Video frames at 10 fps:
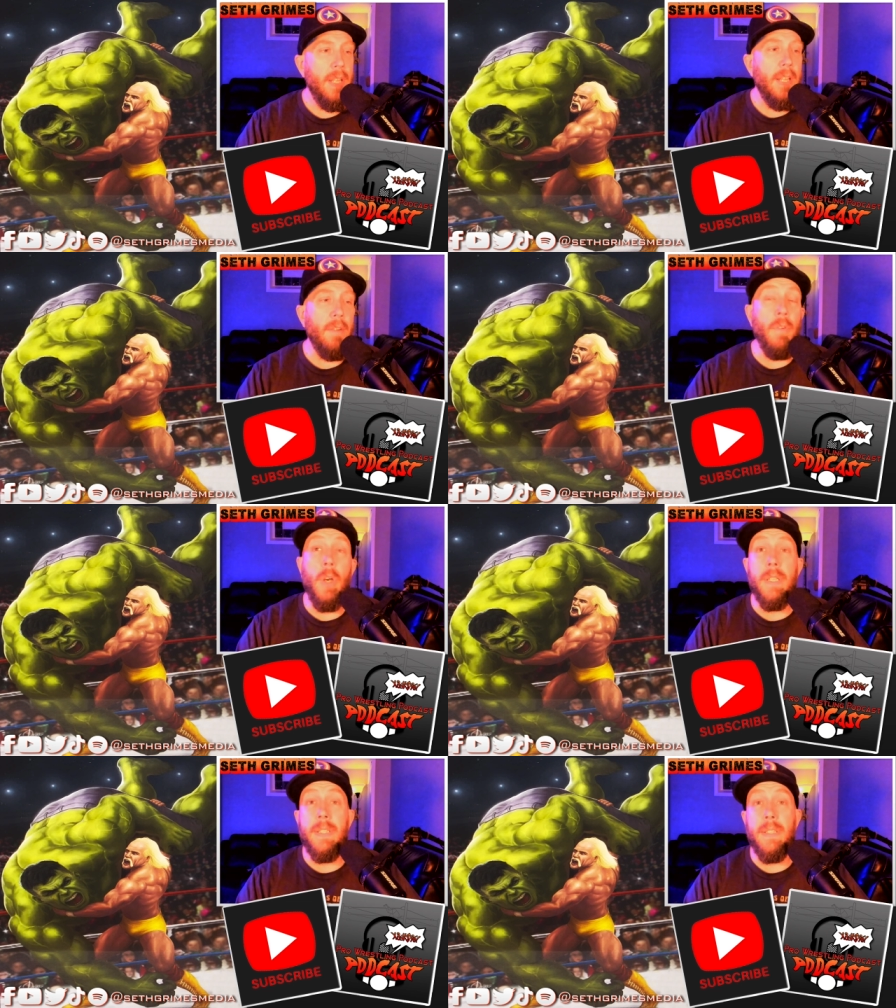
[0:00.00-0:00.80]
and I've
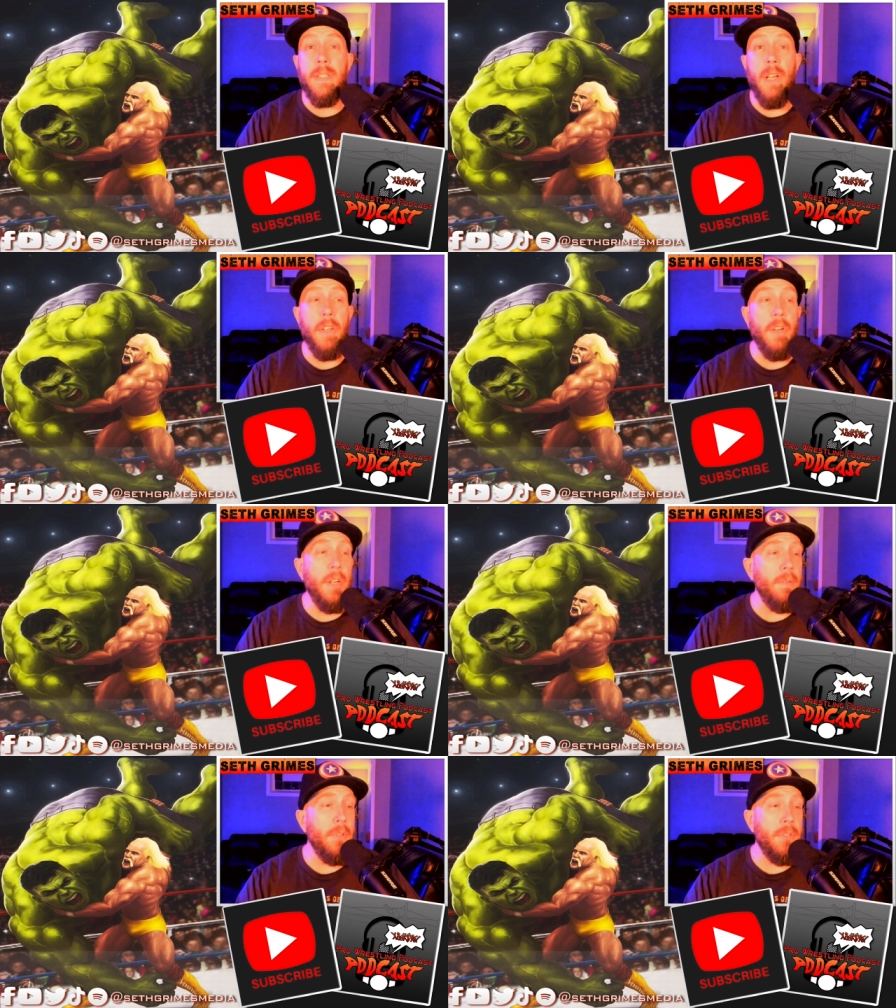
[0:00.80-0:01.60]
noticed this in other
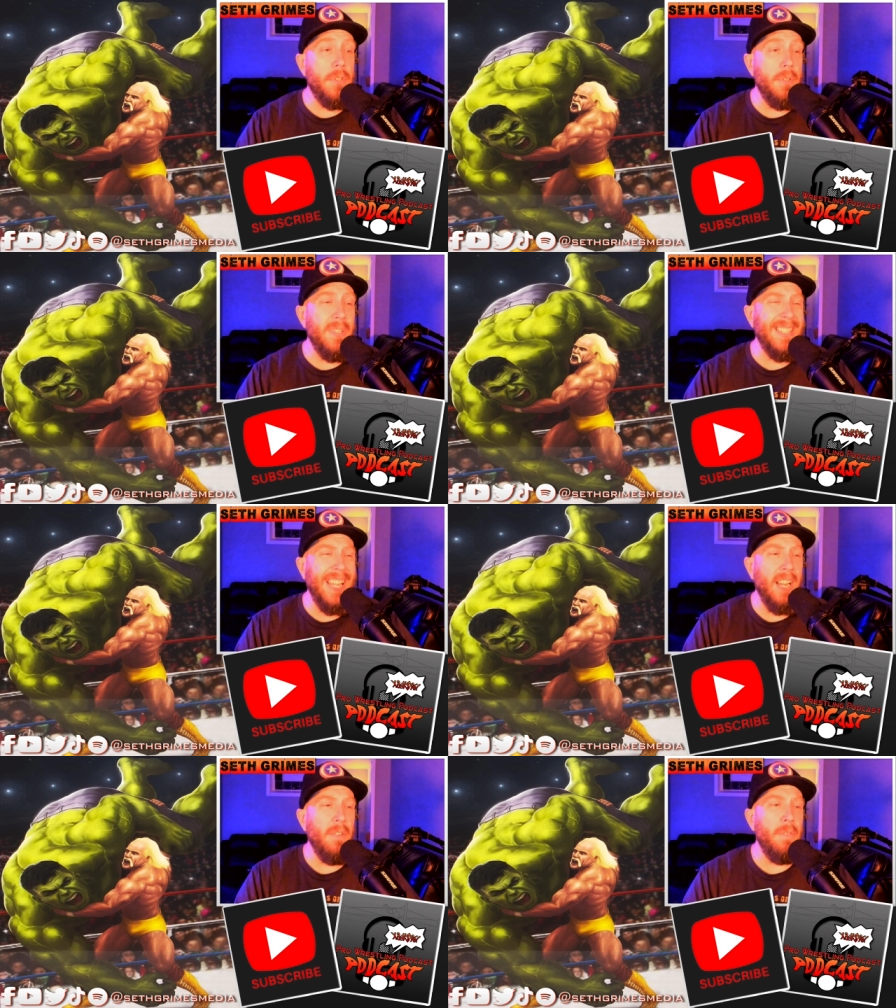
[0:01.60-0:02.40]
interviews too, he's
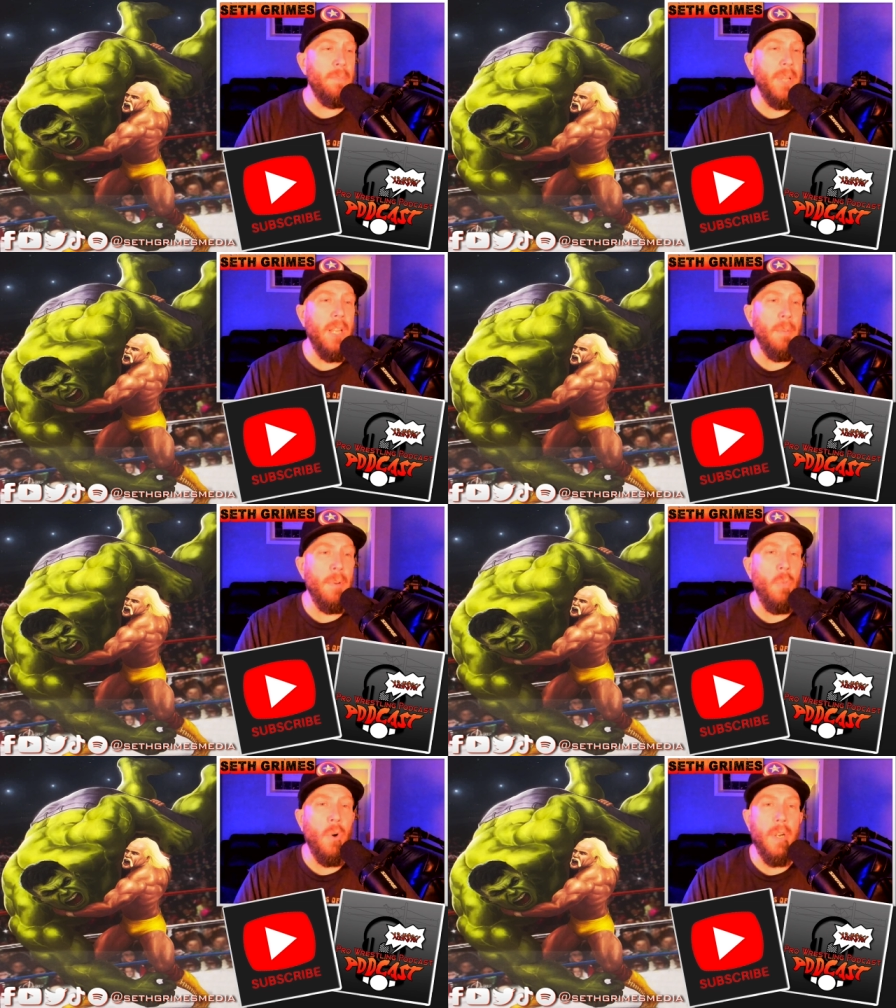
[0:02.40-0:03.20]
kind of
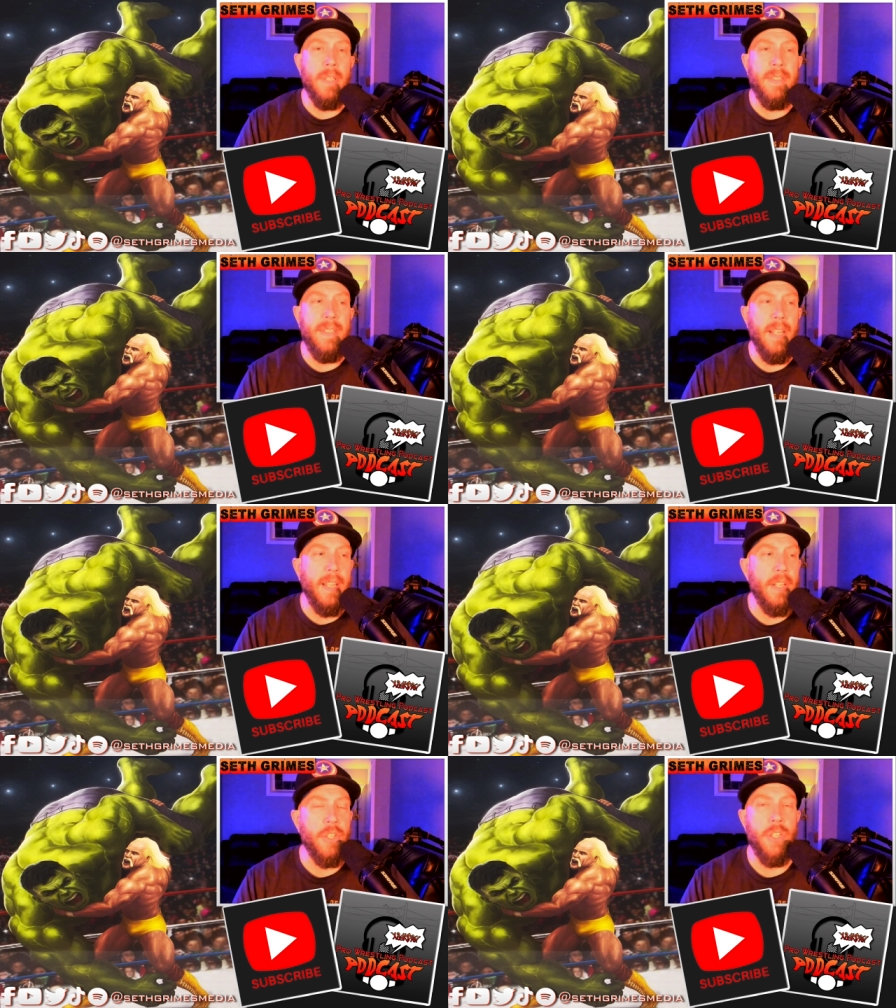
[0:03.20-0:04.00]
becoming more
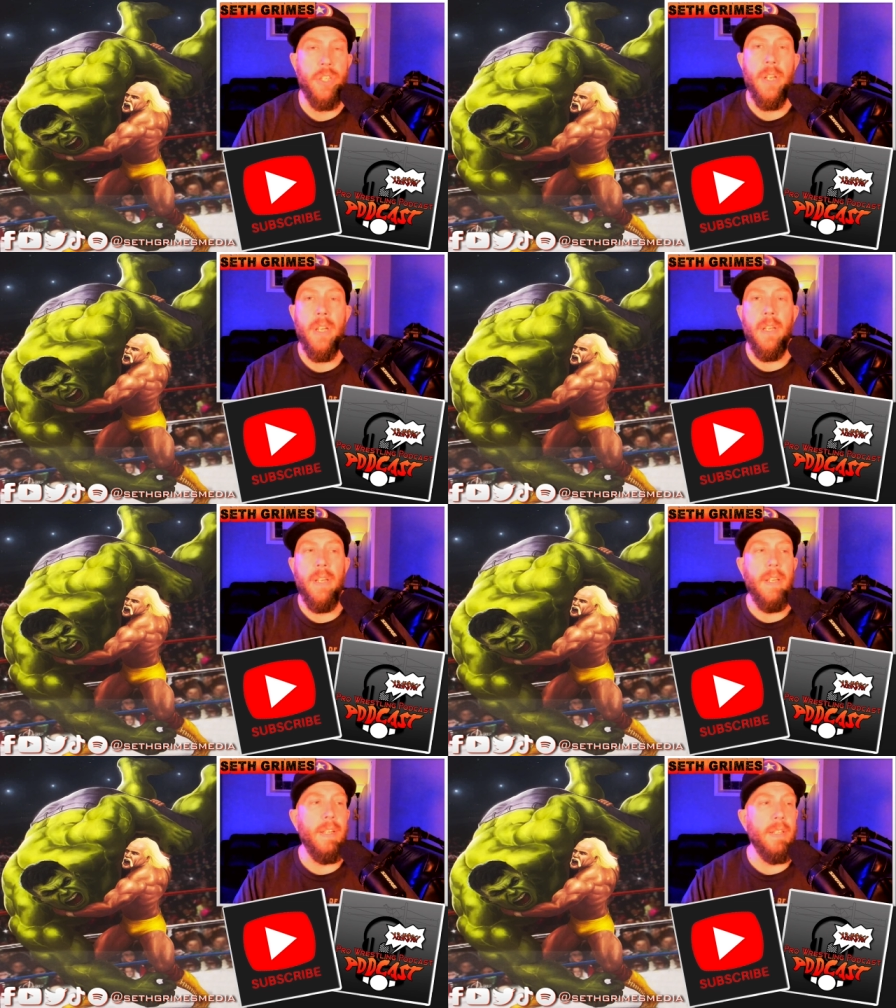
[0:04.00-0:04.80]
dickish
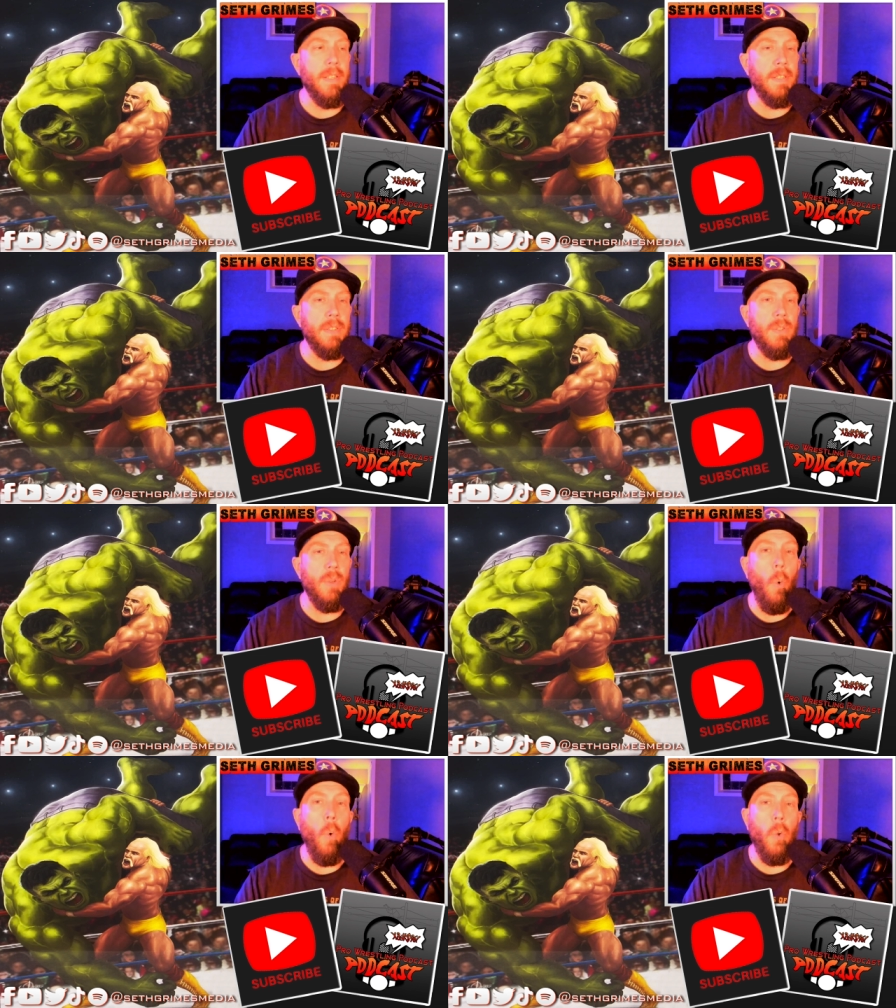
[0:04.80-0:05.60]
in his
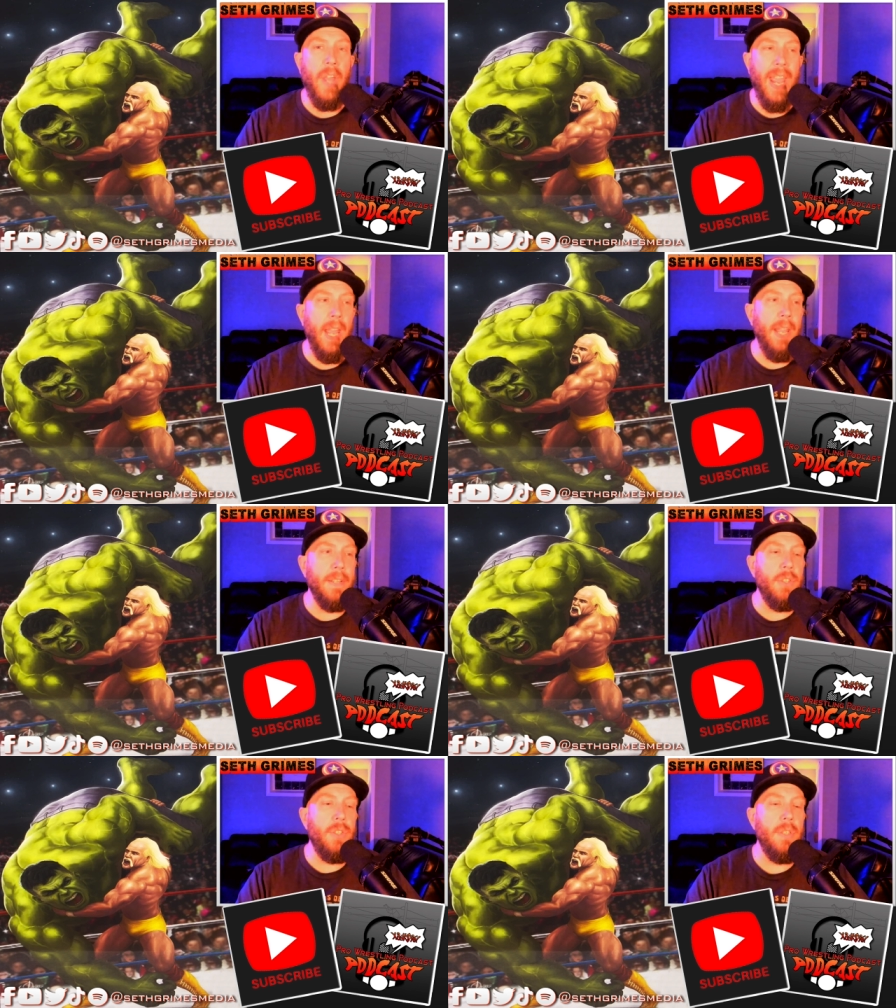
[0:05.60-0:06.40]
old
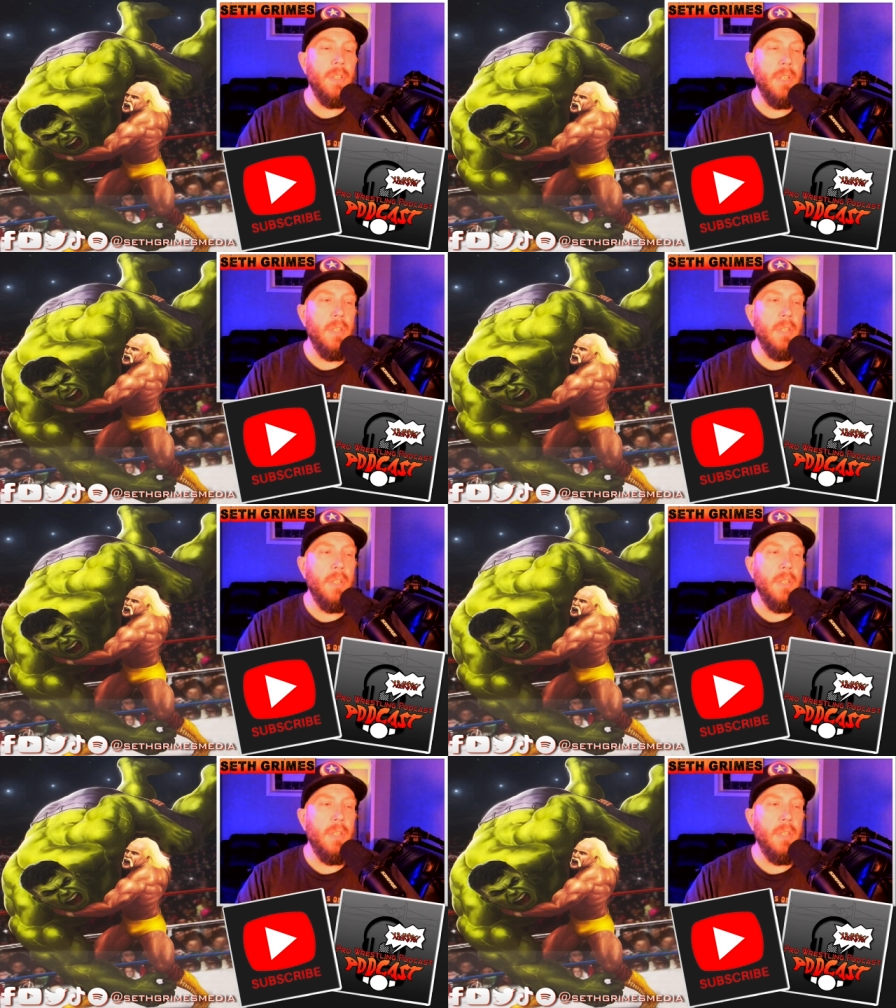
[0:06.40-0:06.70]
age.